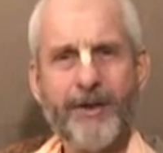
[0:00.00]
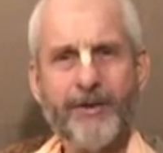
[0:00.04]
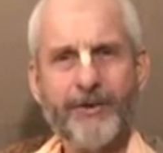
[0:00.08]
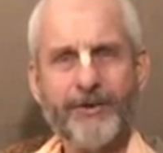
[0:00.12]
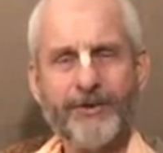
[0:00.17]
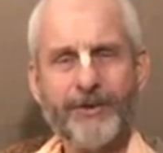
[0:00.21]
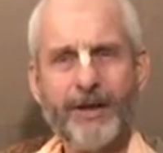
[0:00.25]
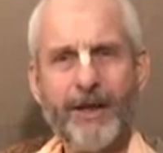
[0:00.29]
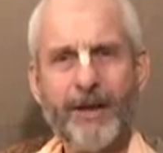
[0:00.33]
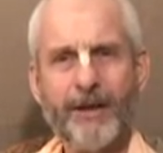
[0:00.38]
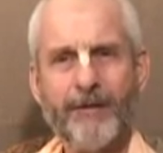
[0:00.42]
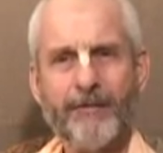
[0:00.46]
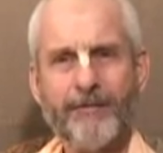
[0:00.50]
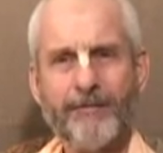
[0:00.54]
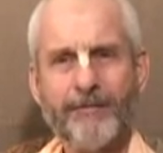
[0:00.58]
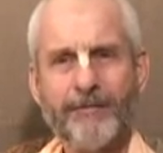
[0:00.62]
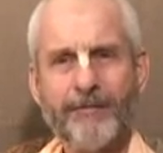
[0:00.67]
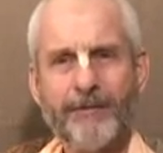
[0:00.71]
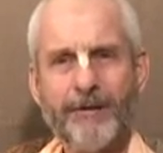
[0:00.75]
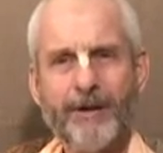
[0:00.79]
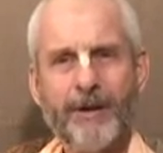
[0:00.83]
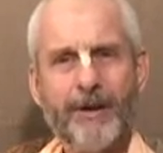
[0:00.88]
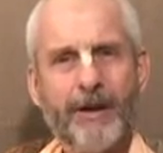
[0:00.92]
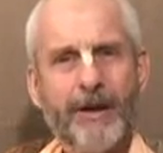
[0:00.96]
the
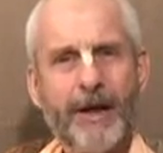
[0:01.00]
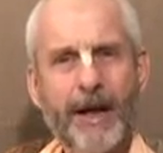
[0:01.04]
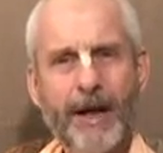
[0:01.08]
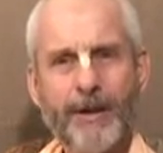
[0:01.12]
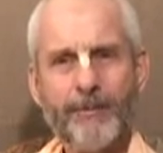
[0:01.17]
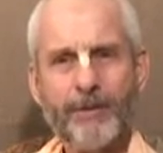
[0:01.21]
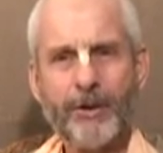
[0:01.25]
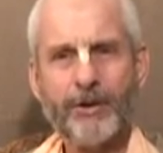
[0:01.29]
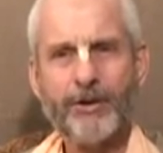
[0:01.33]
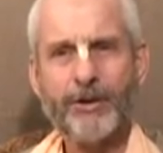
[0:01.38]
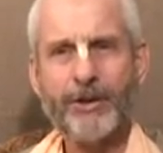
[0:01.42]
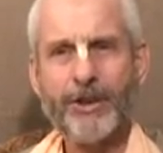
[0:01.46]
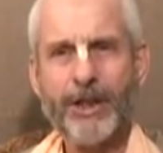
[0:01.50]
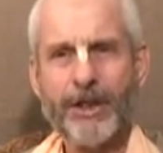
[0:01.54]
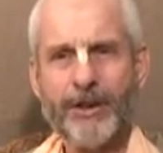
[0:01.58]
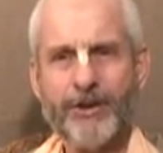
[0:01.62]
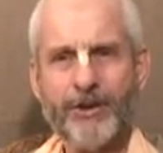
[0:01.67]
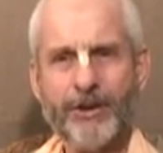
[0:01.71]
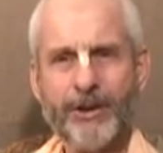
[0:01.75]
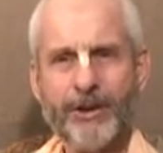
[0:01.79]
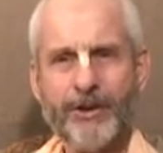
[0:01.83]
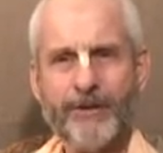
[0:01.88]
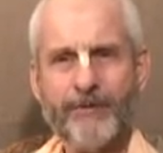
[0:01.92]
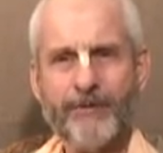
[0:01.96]
self, I'm not
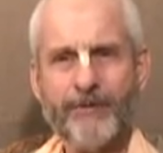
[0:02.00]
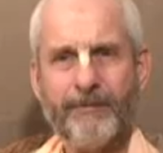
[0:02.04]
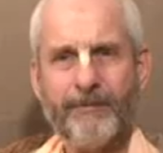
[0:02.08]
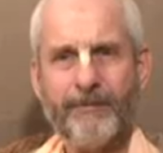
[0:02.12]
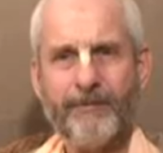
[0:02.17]
changing.